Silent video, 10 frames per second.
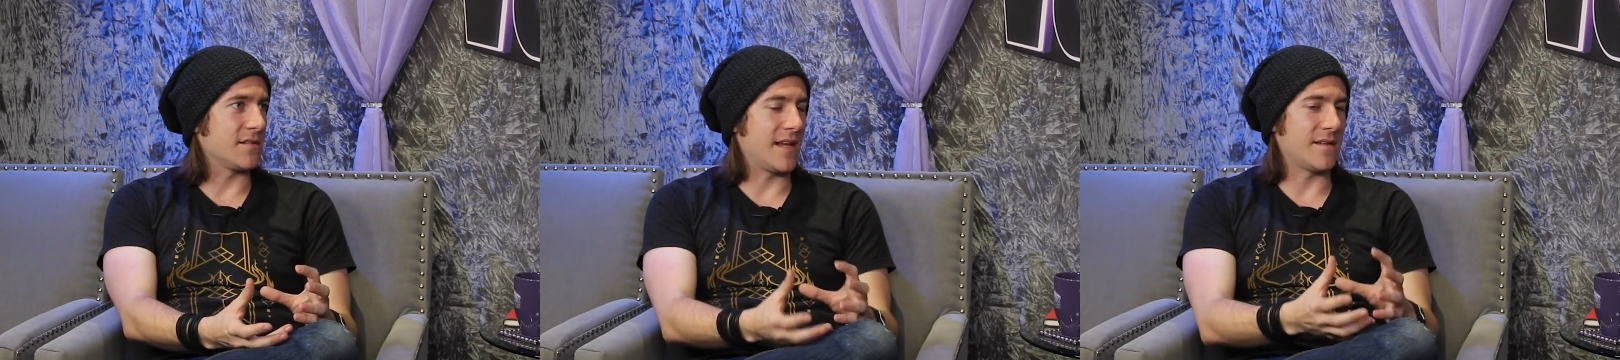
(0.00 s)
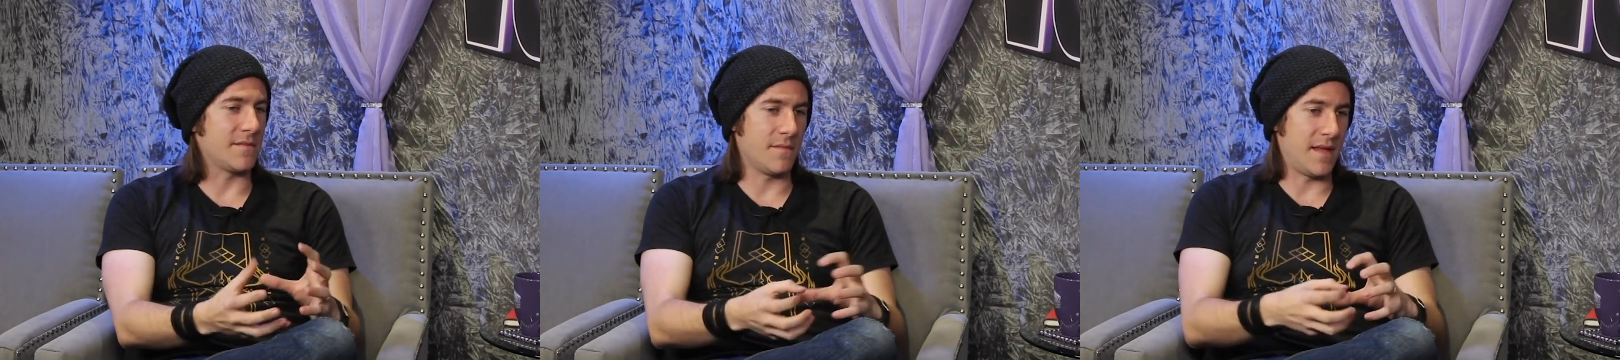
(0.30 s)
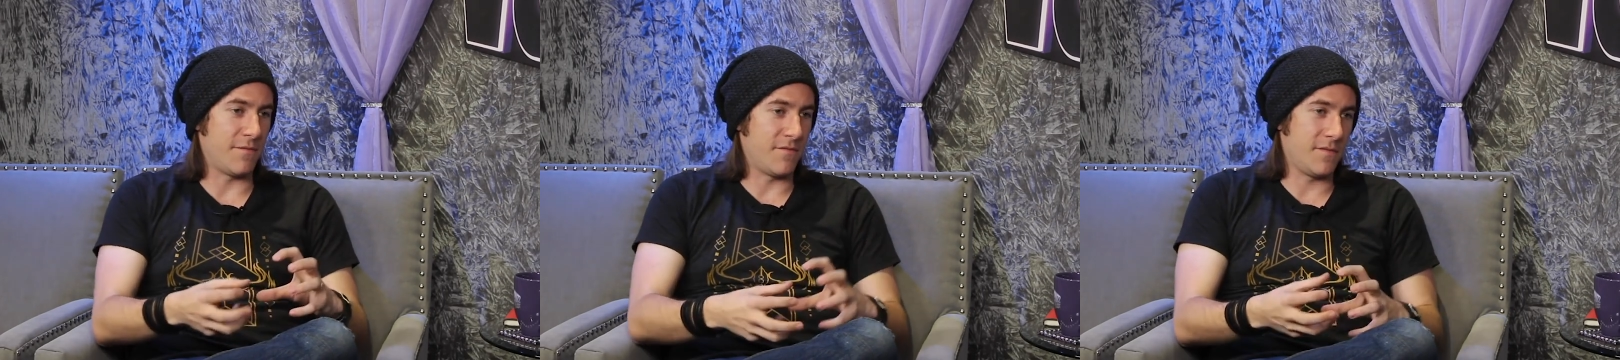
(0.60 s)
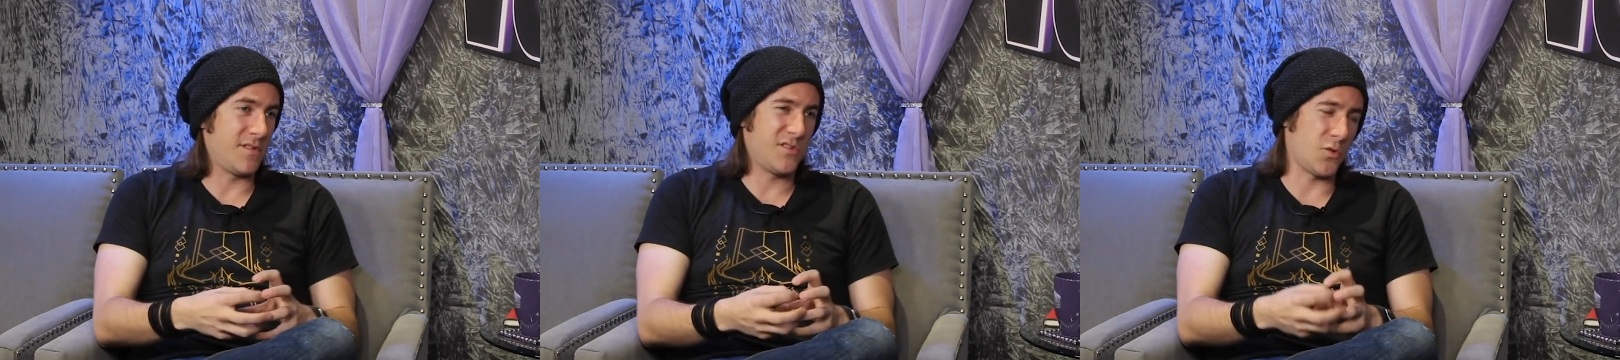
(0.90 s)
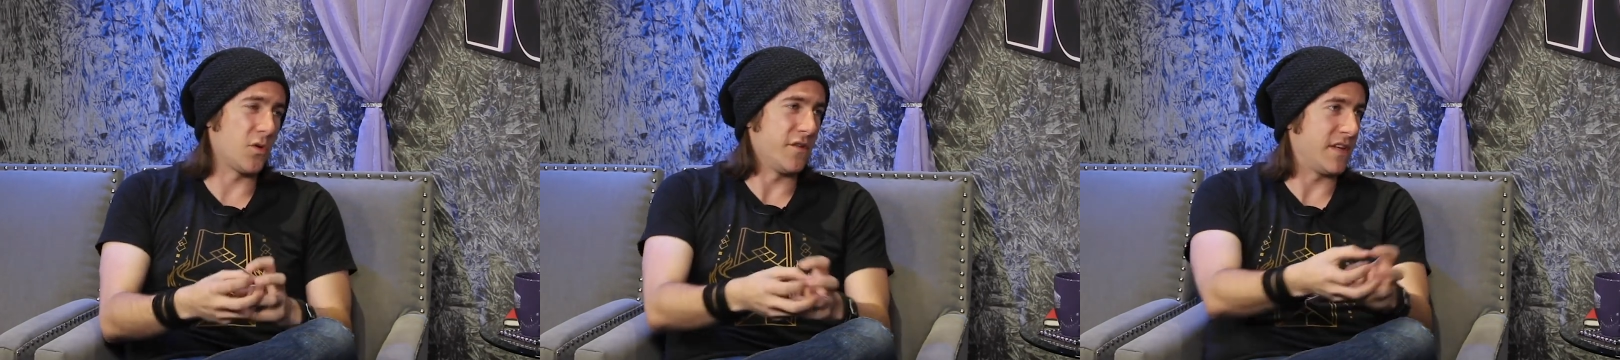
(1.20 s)
that they've
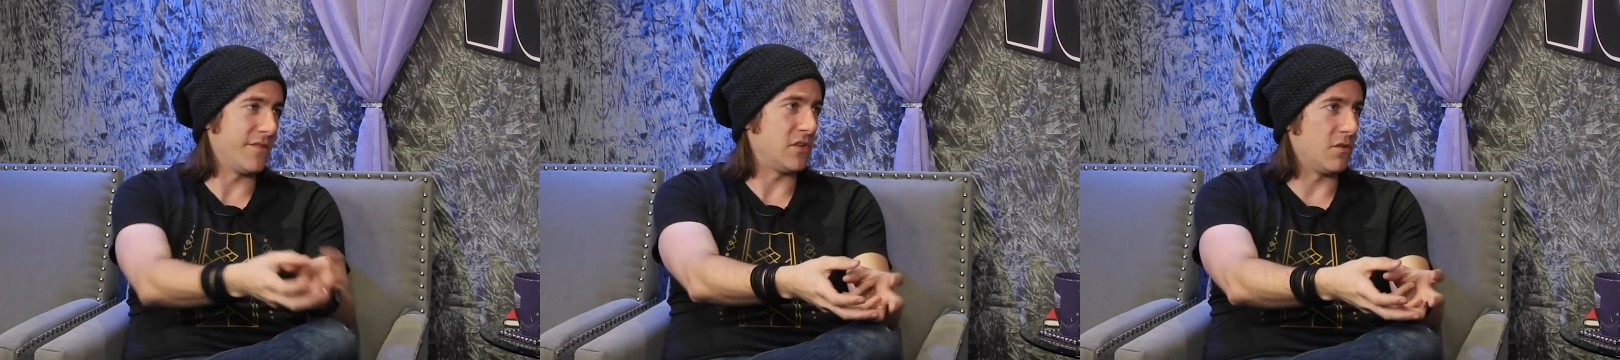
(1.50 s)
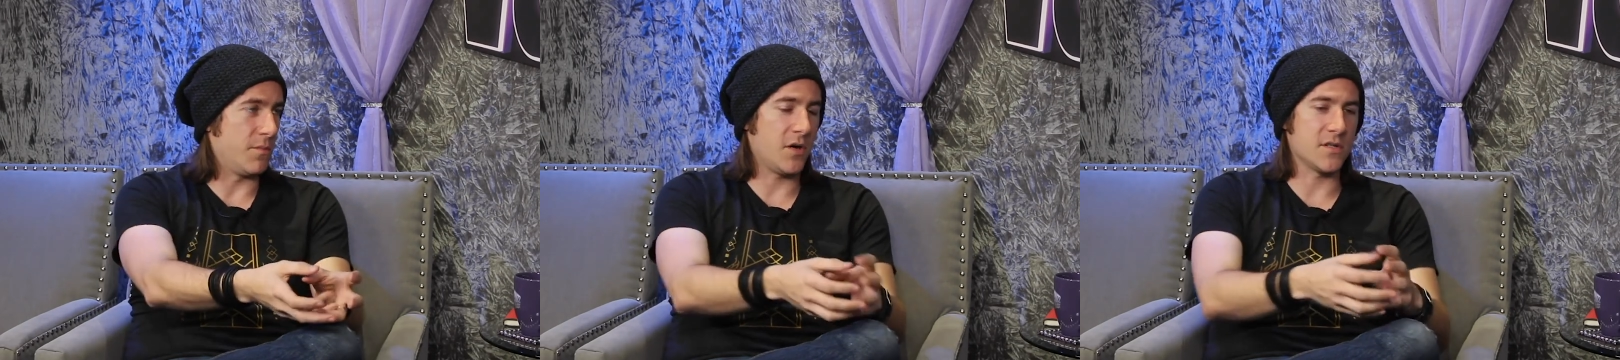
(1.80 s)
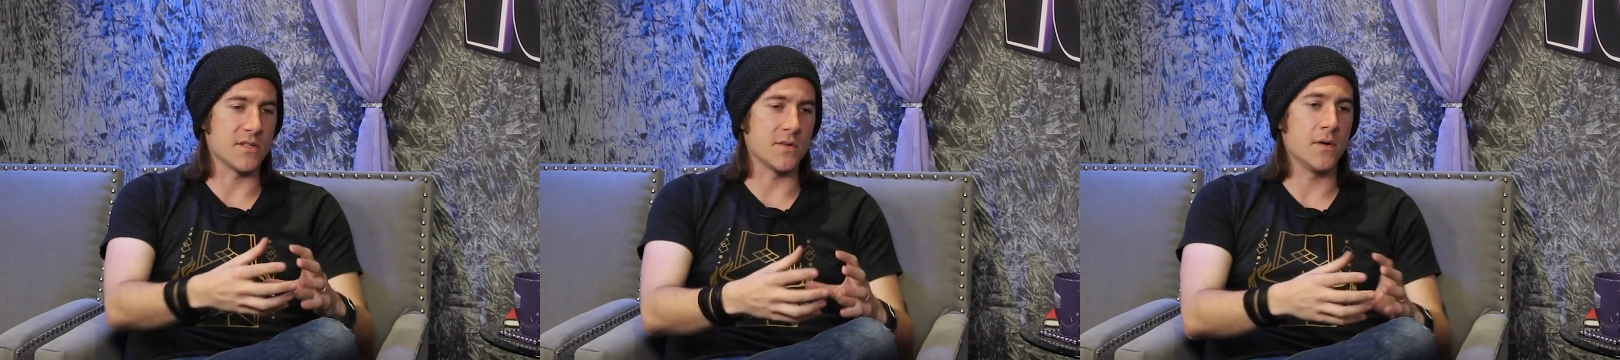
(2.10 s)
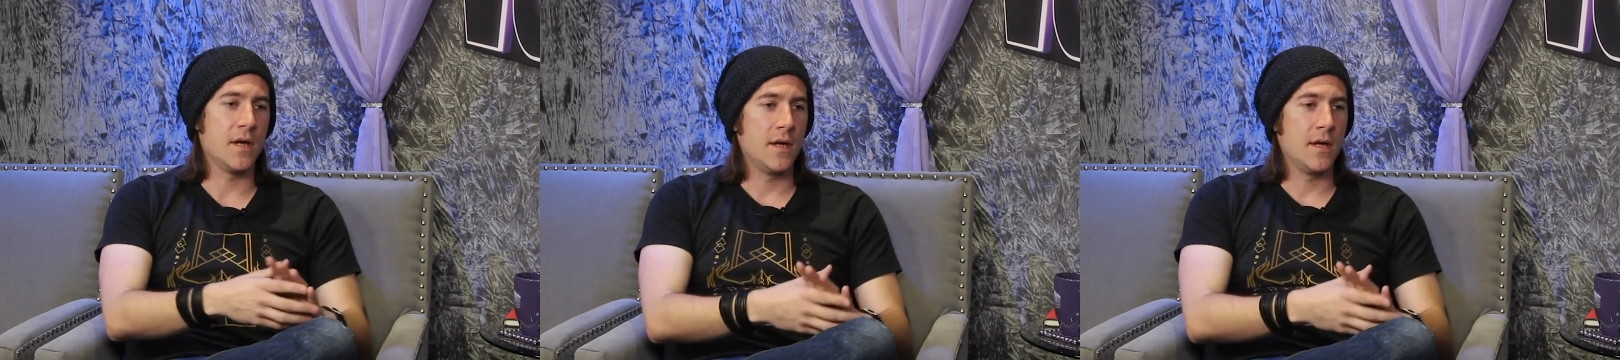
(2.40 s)
sort of given you a part to,